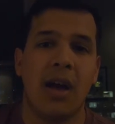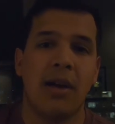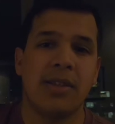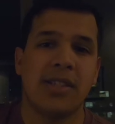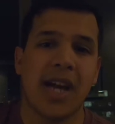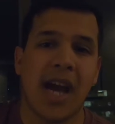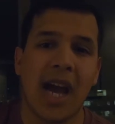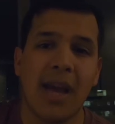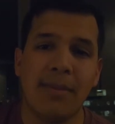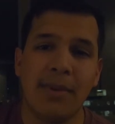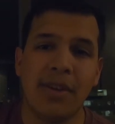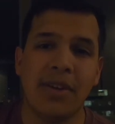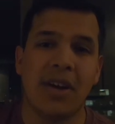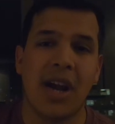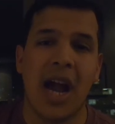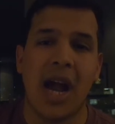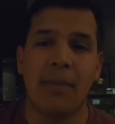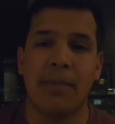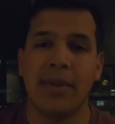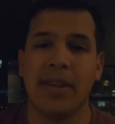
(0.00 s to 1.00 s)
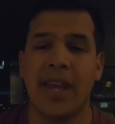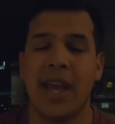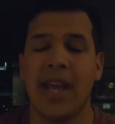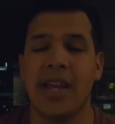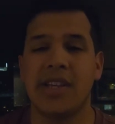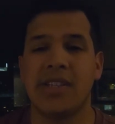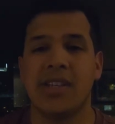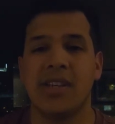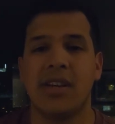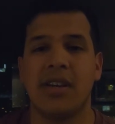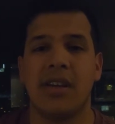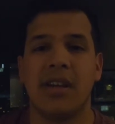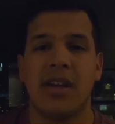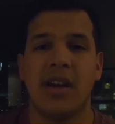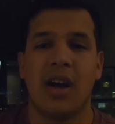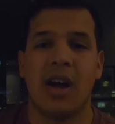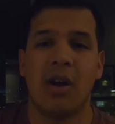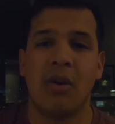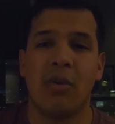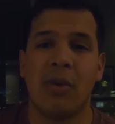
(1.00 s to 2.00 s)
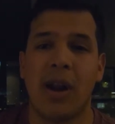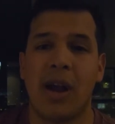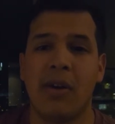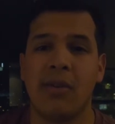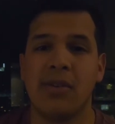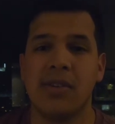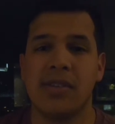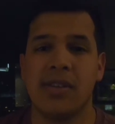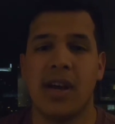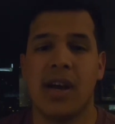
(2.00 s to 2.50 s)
timing your application around